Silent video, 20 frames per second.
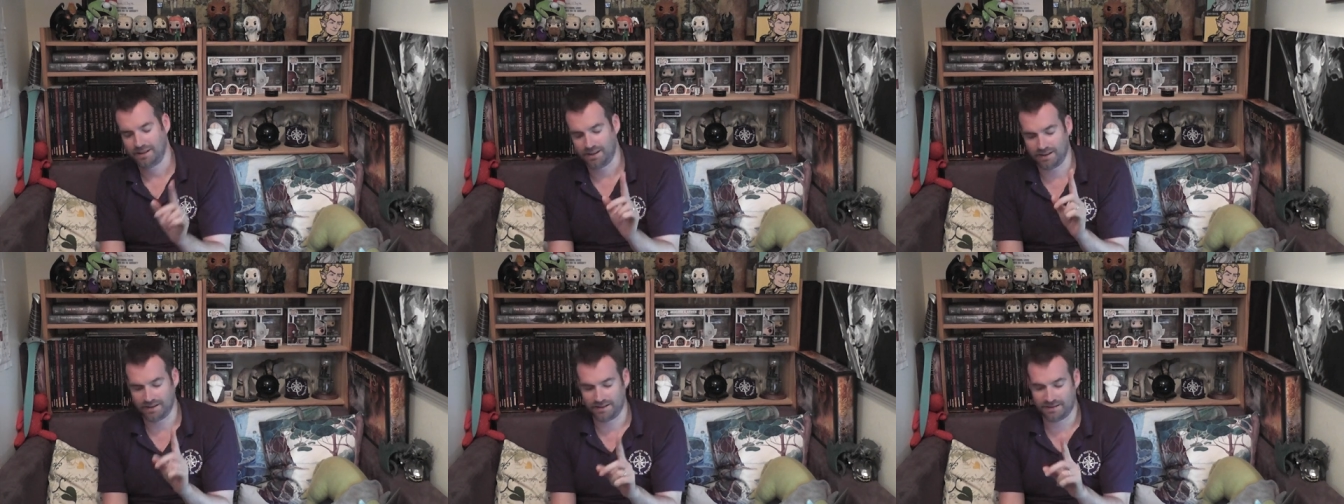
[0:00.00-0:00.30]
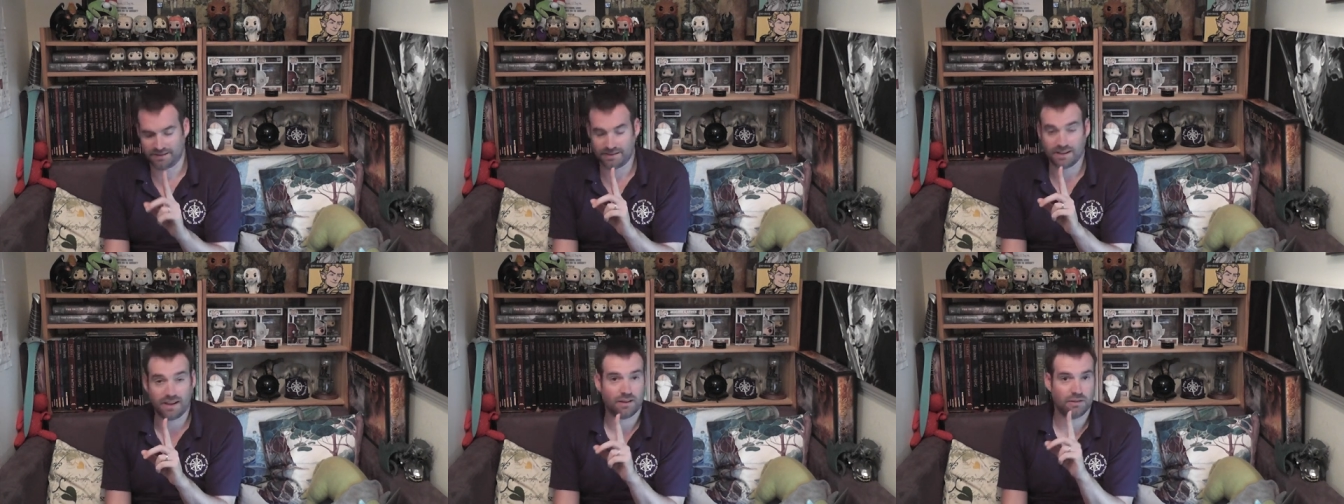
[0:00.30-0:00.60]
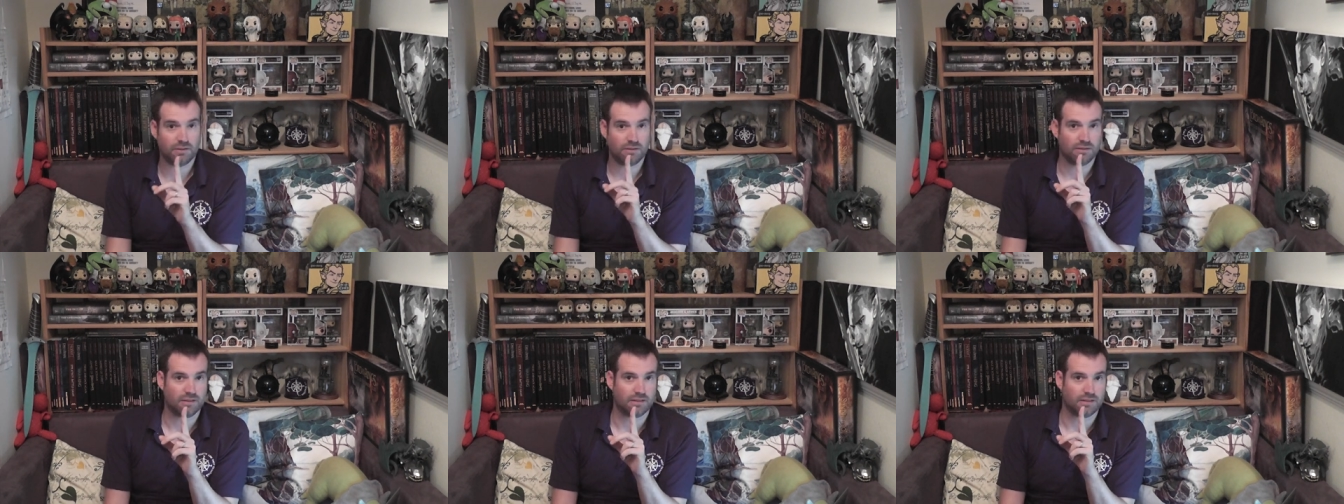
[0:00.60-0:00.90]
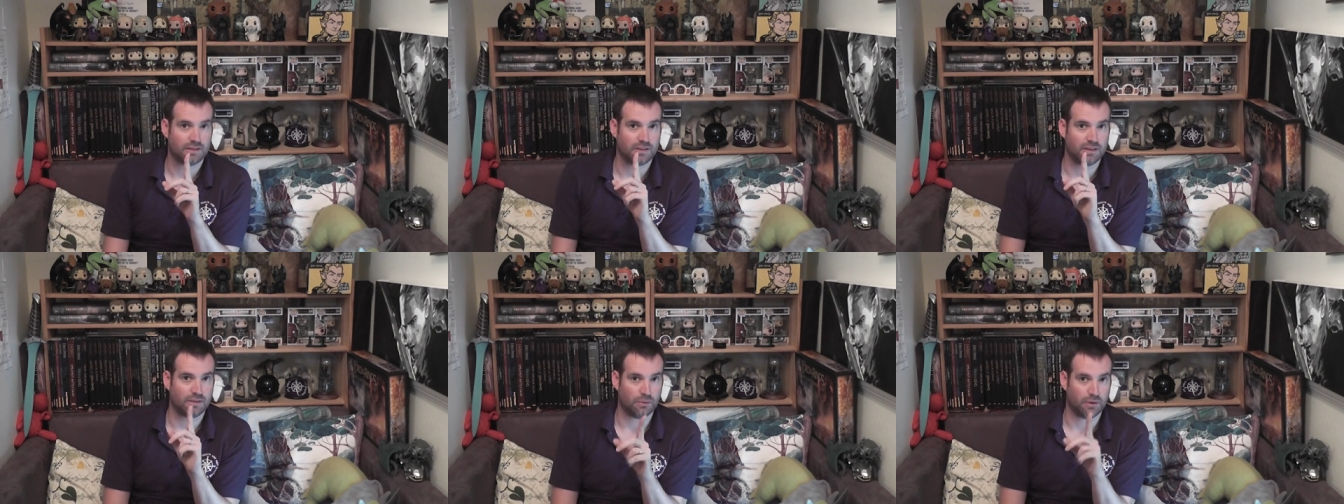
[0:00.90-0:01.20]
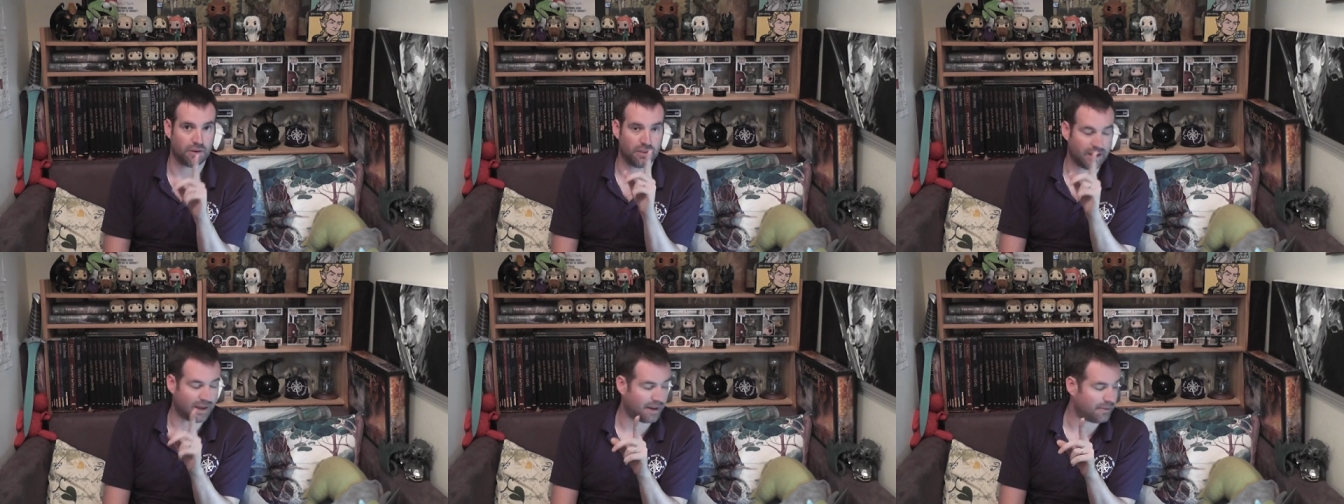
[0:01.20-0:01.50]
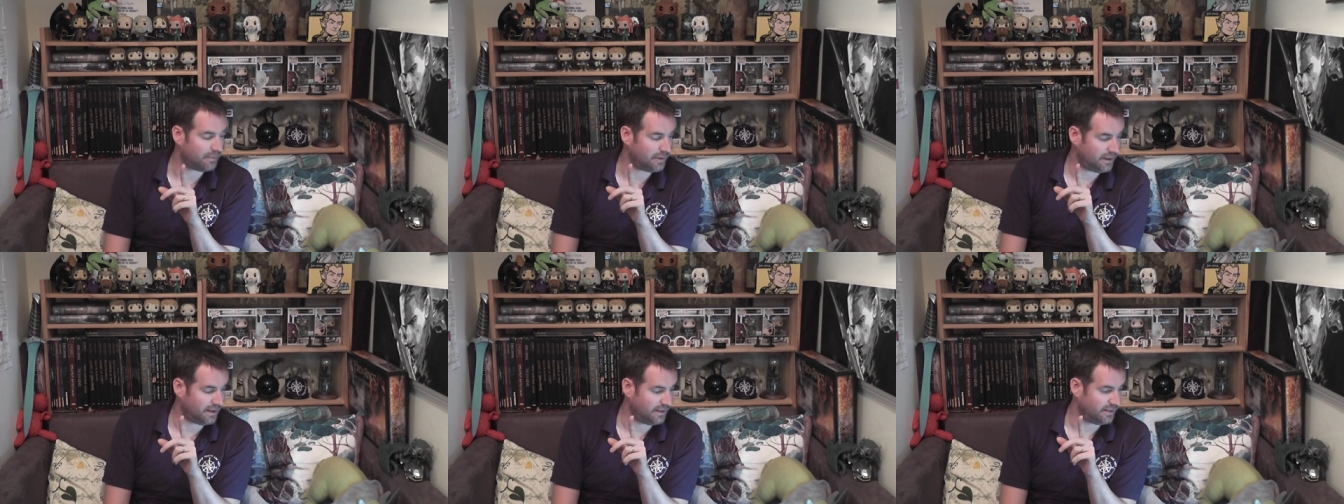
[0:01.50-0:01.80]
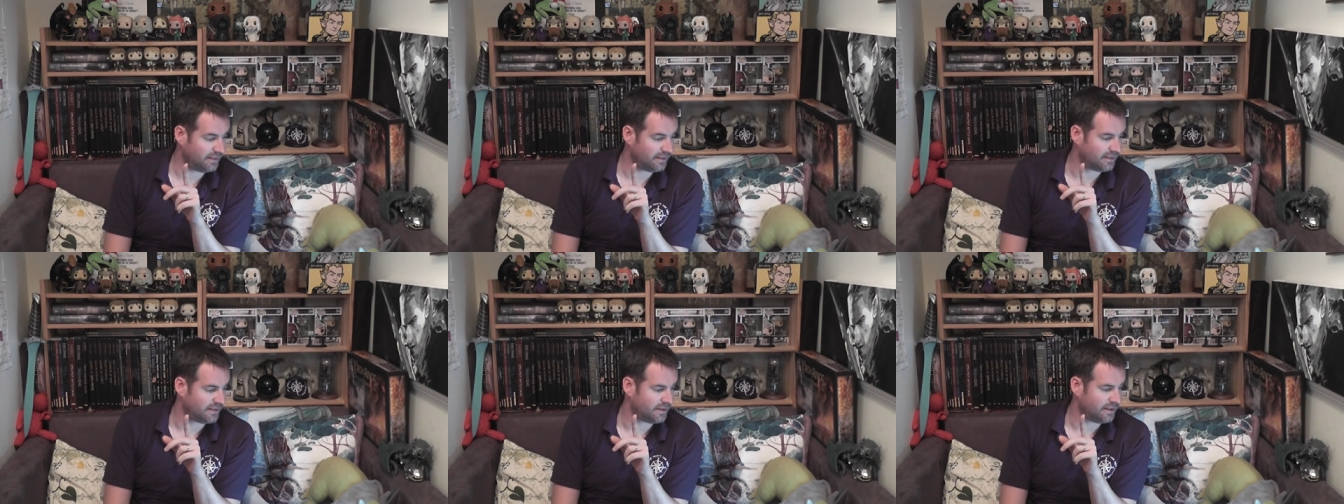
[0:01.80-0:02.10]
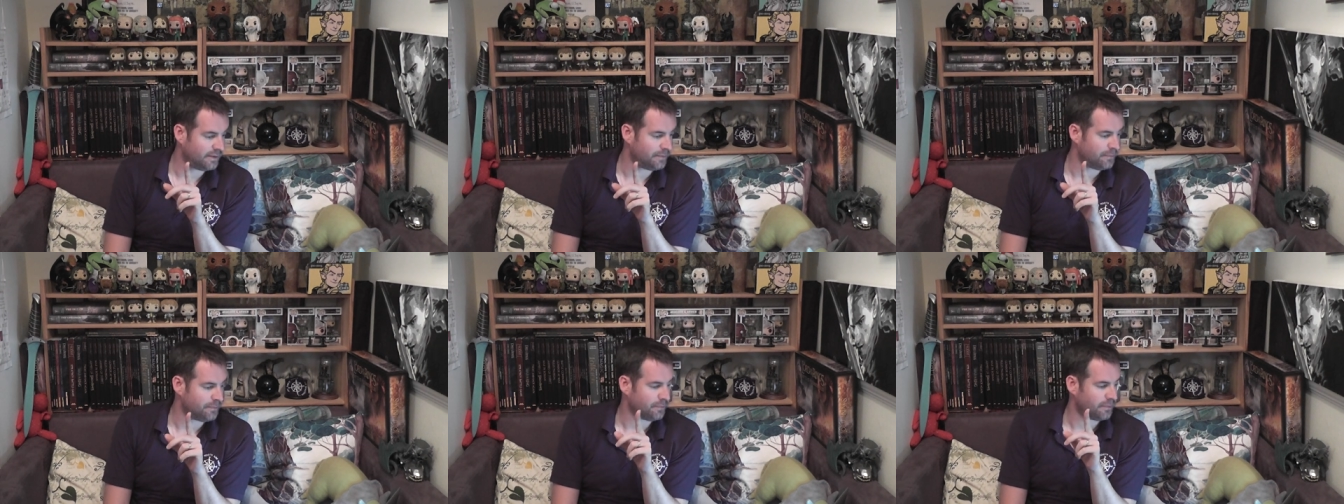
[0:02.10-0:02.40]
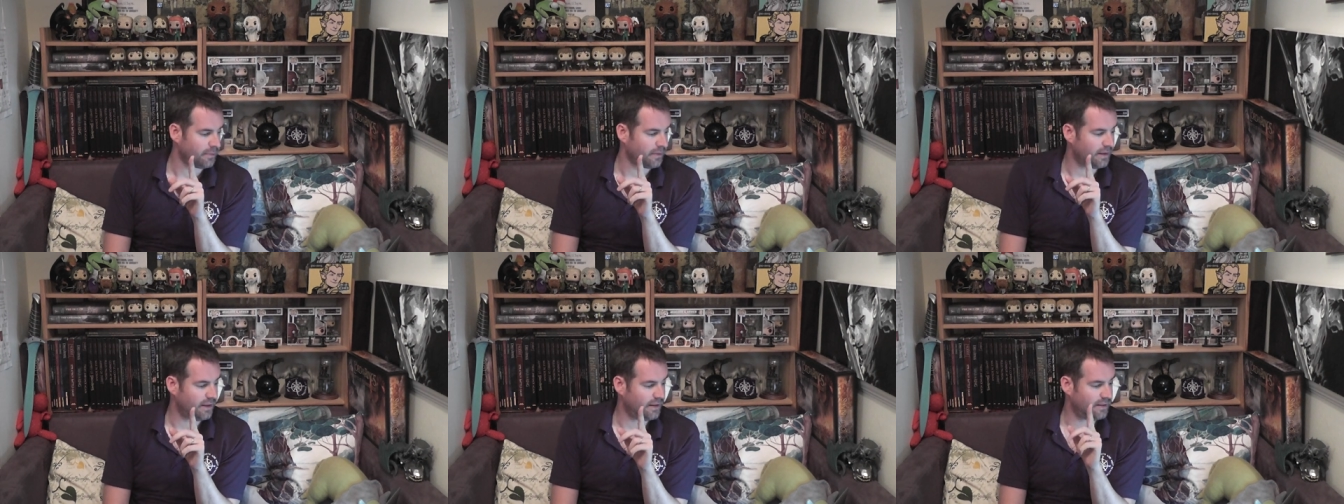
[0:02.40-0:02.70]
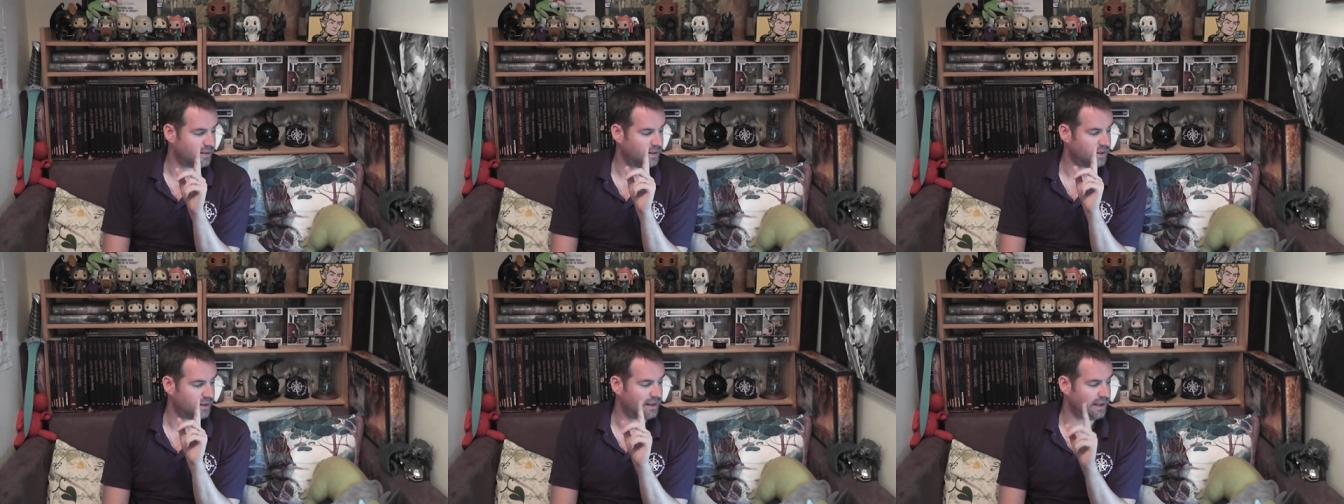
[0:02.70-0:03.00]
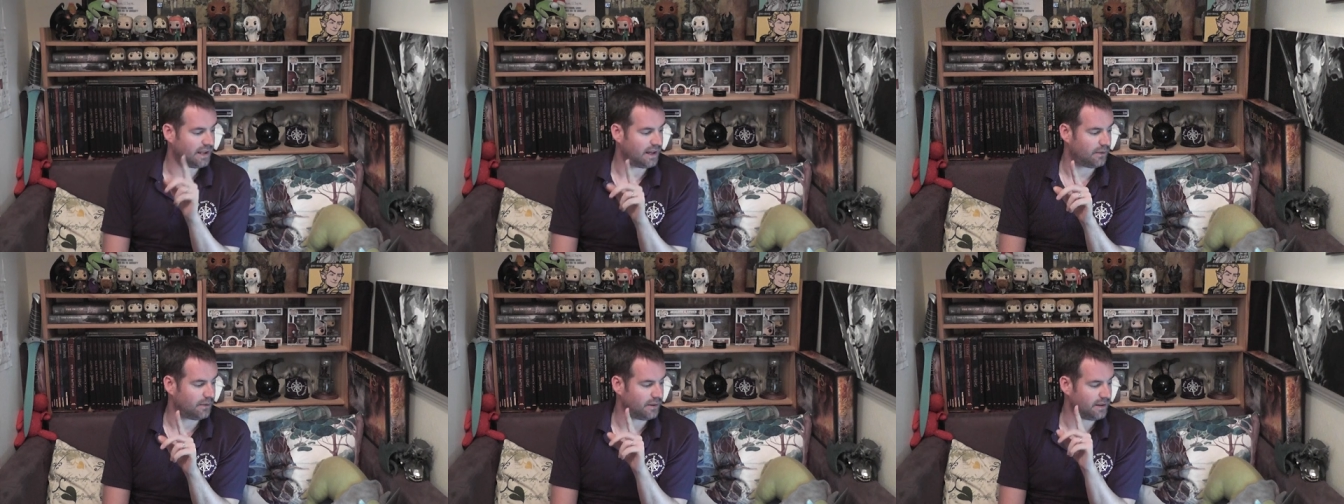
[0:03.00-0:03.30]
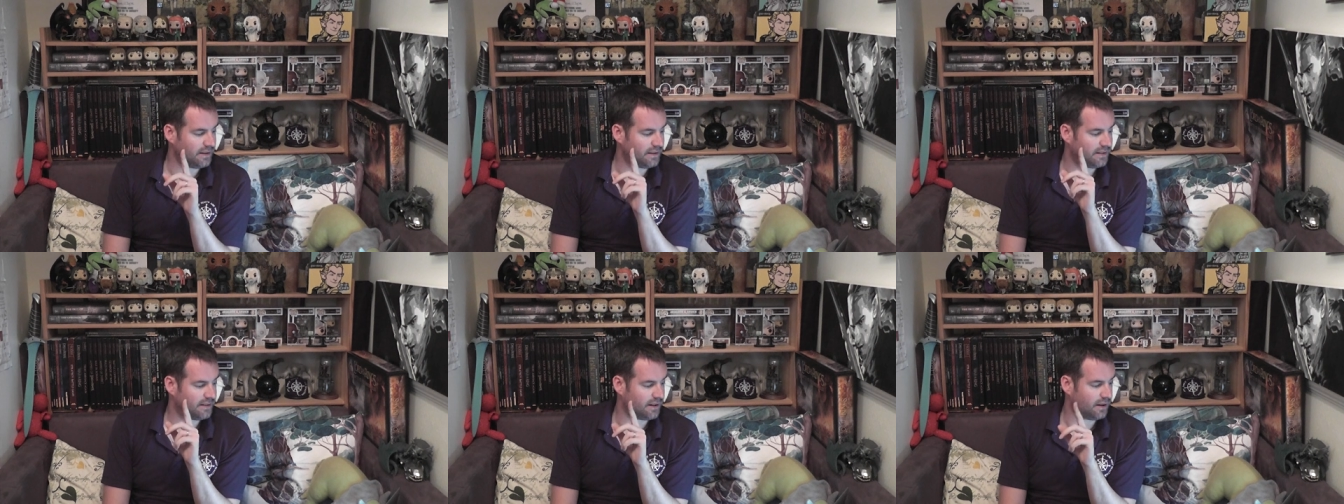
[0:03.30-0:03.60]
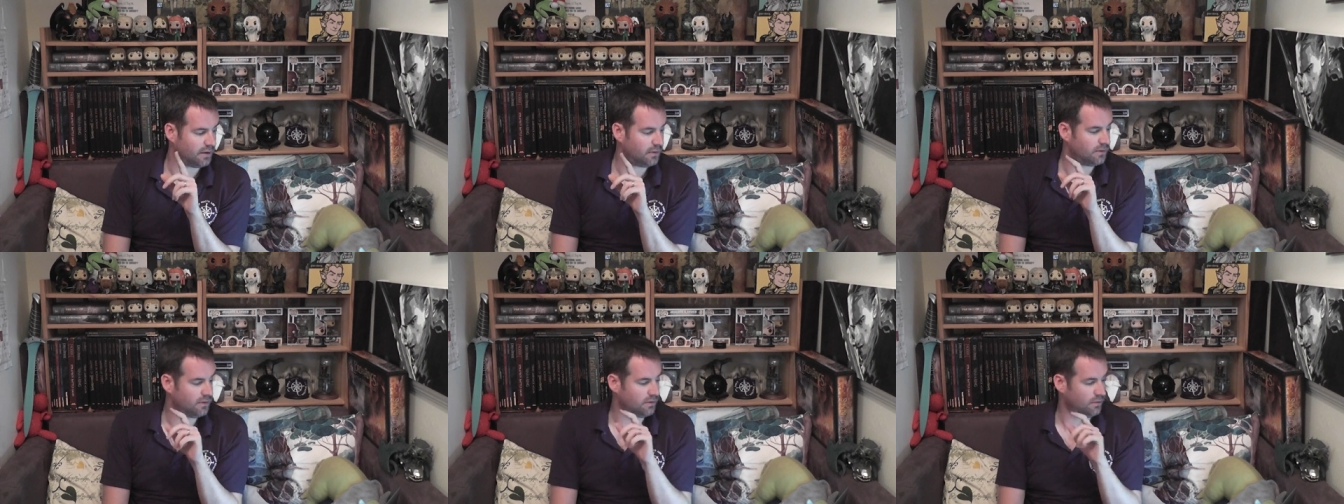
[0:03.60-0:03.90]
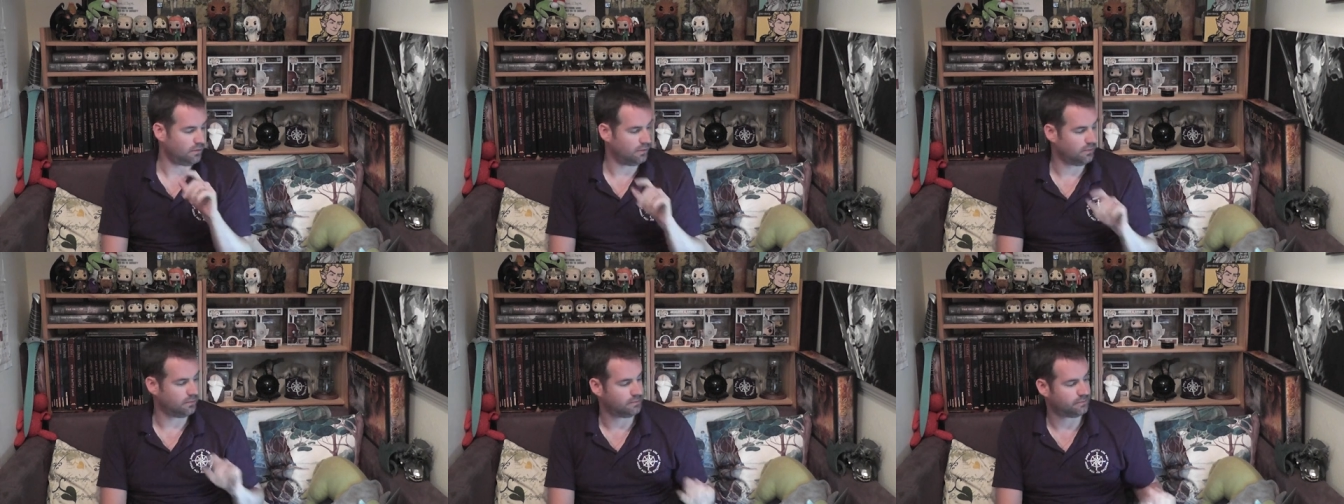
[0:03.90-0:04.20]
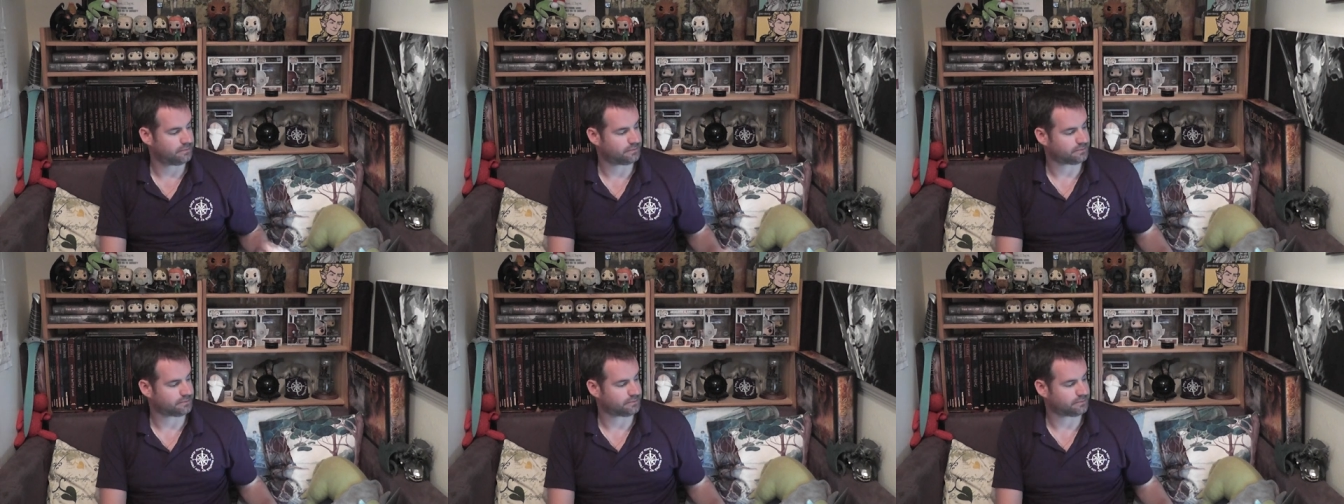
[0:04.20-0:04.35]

and so what that means is that now in total.